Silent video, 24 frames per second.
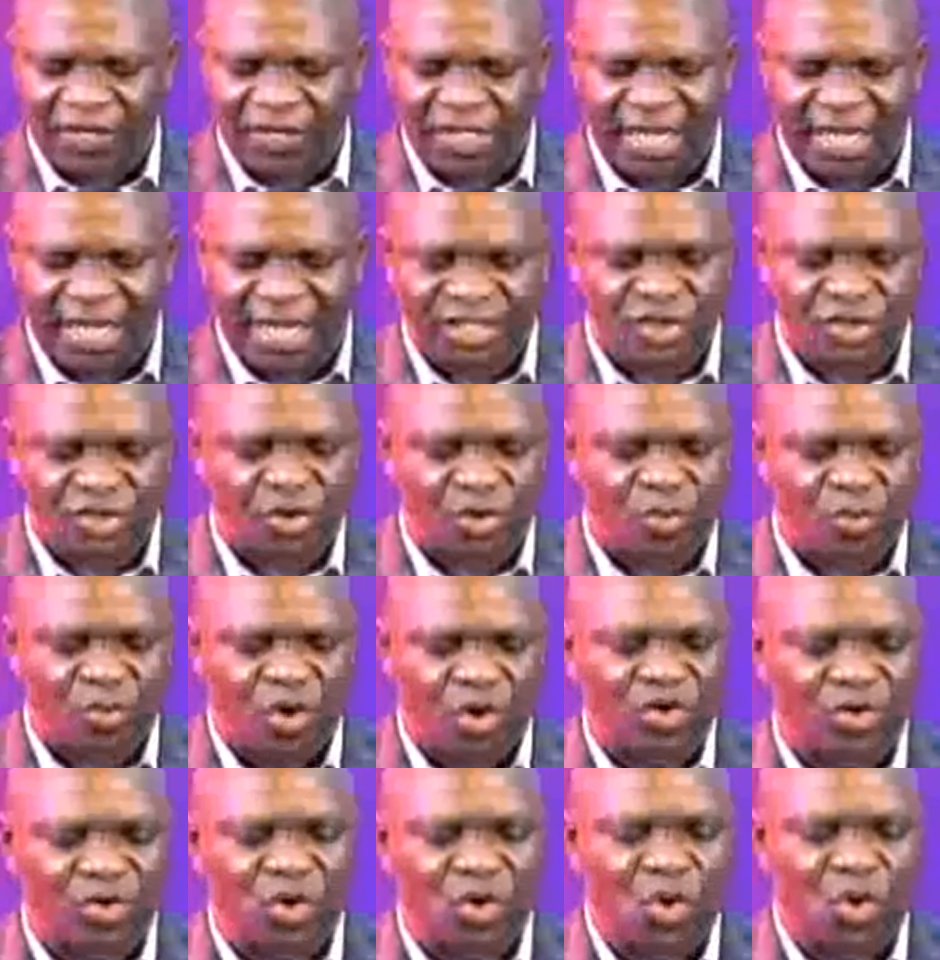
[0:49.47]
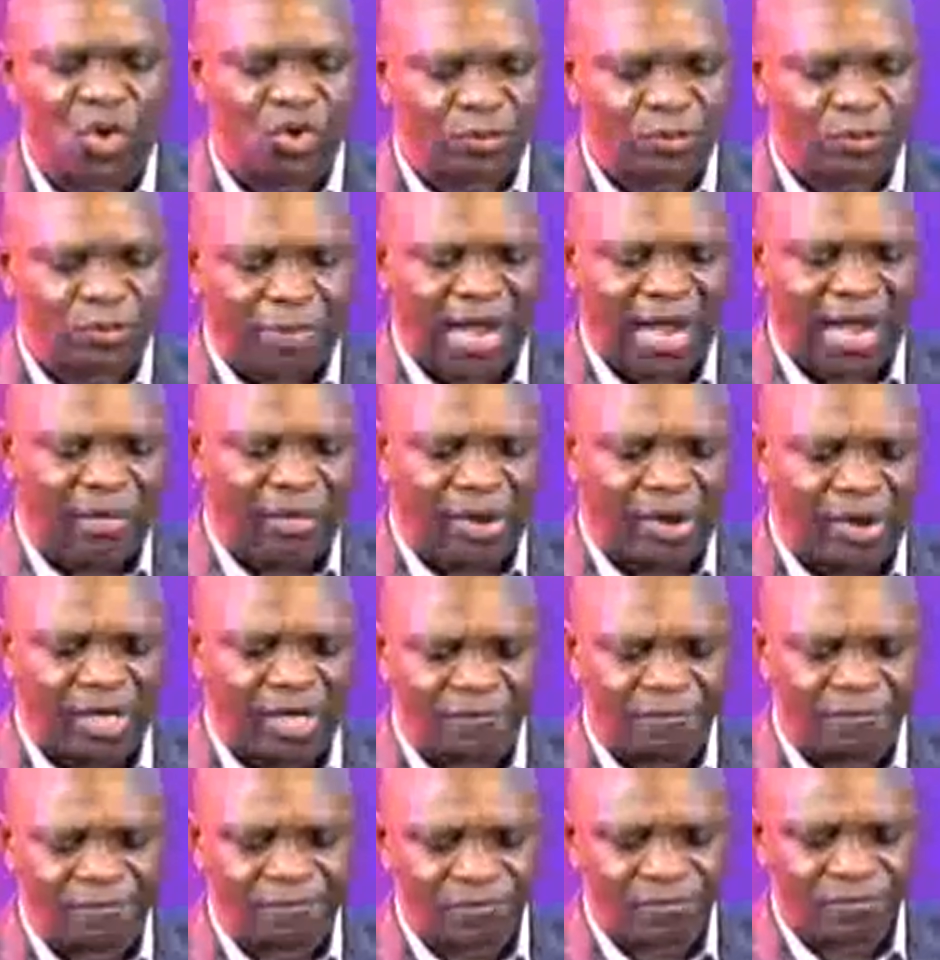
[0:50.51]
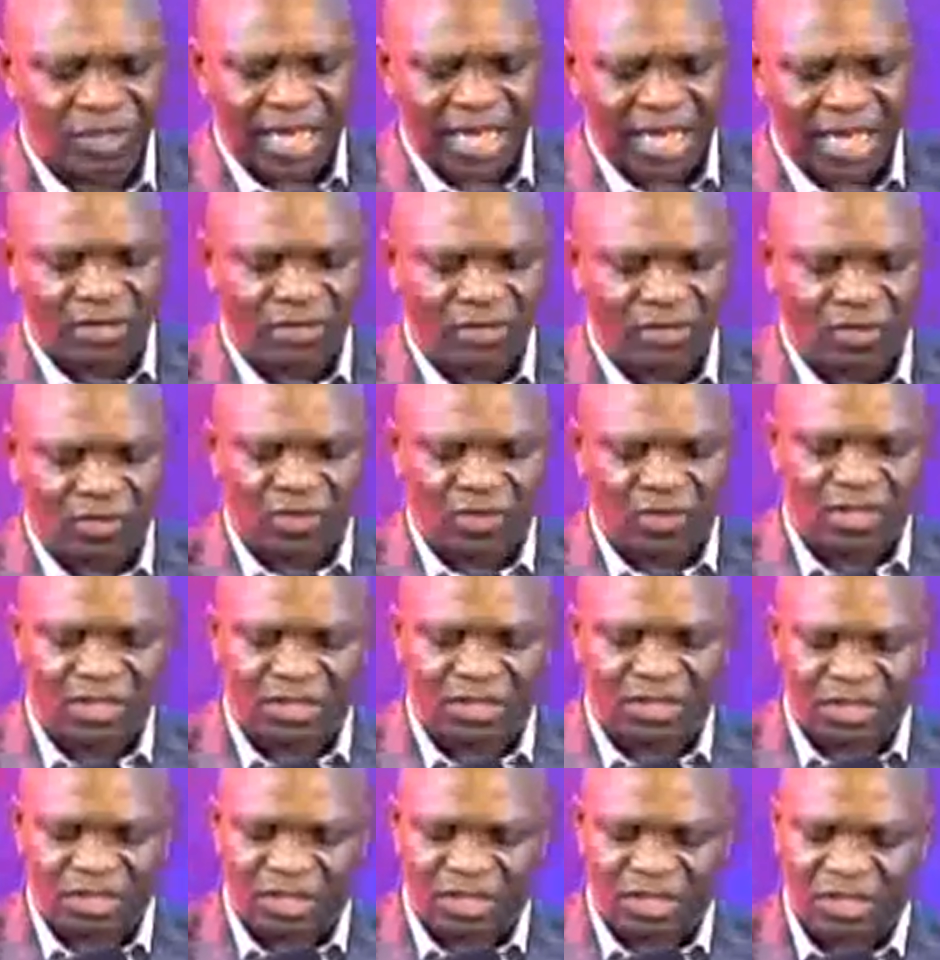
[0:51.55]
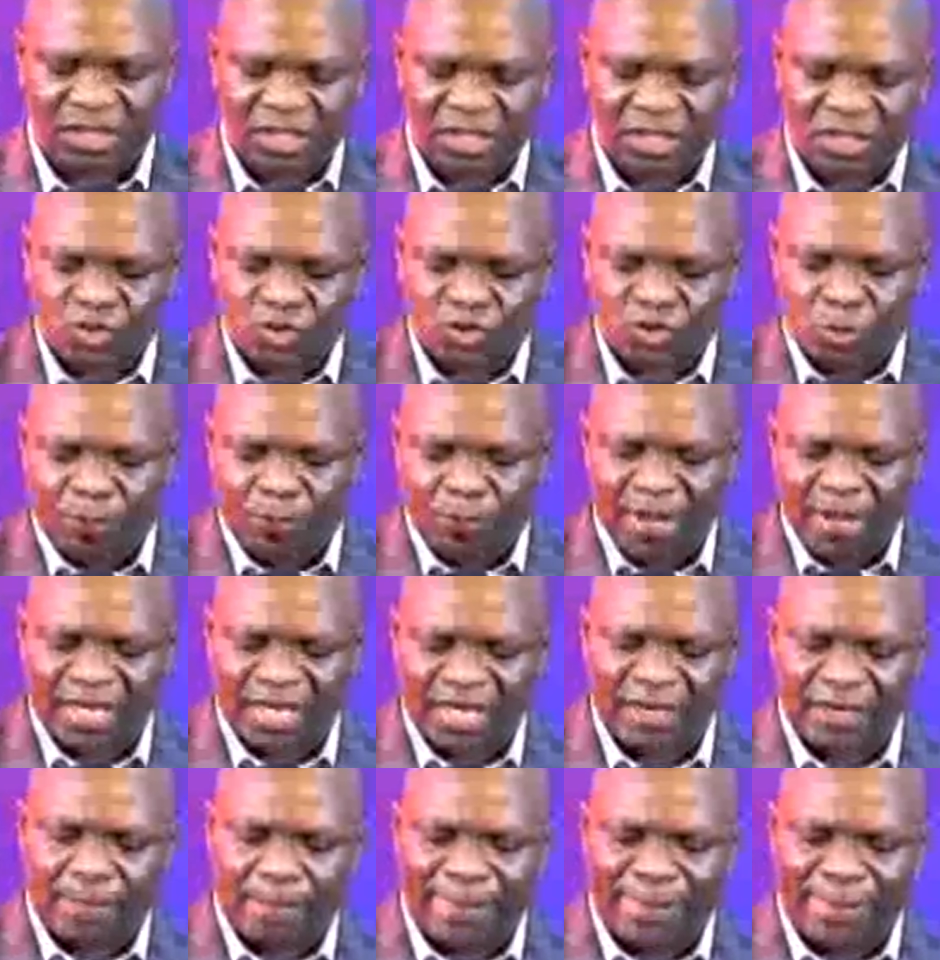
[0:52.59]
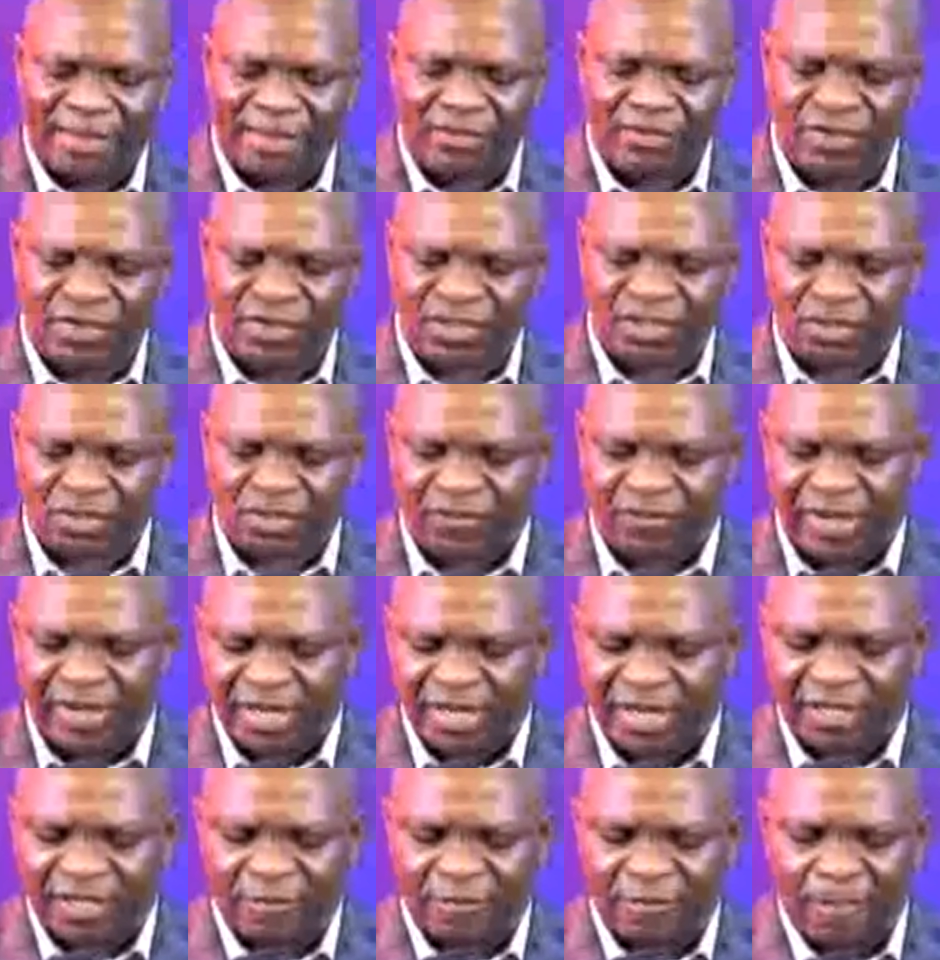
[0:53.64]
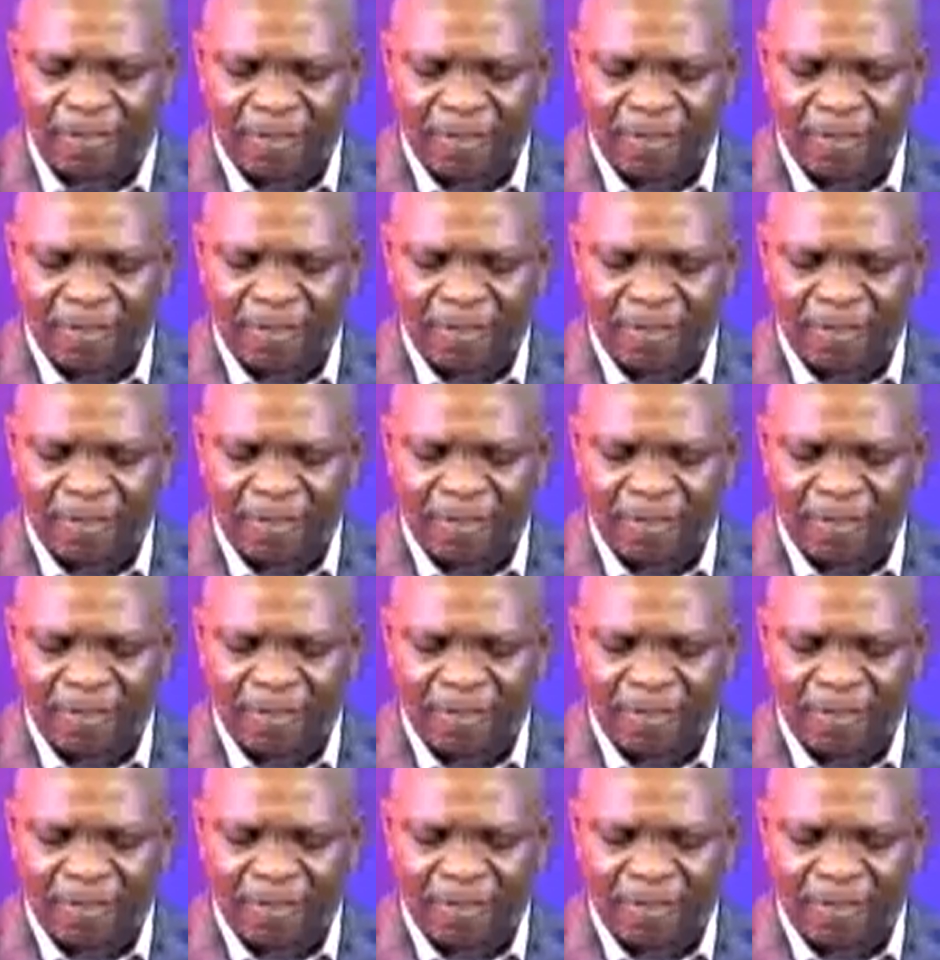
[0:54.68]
Let your word go with power and authority to break the boundaries of hell,